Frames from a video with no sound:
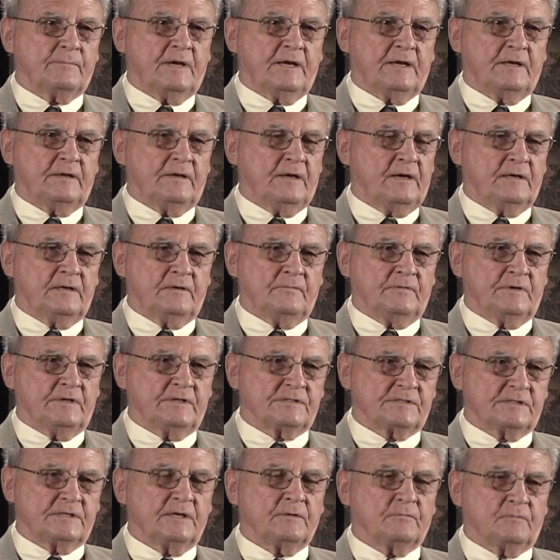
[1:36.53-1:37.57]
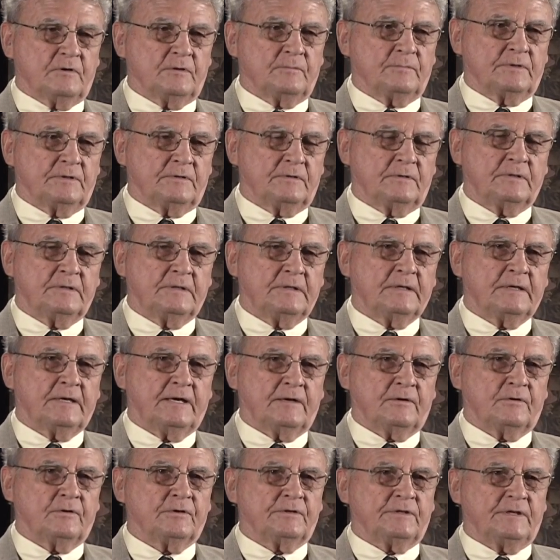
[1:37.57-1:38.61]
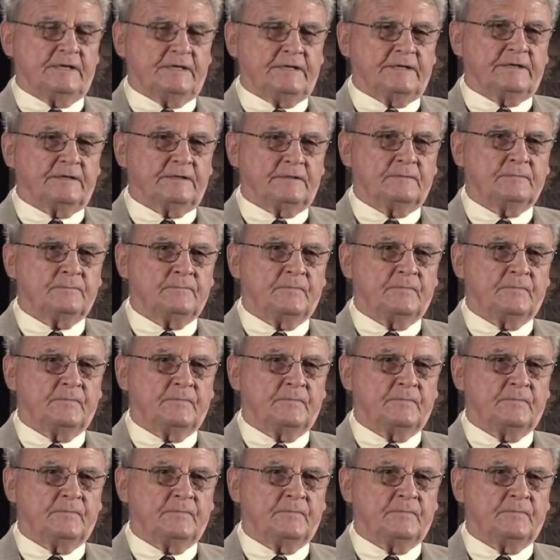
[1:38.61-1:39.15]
I, I never did see one, but I heard they did.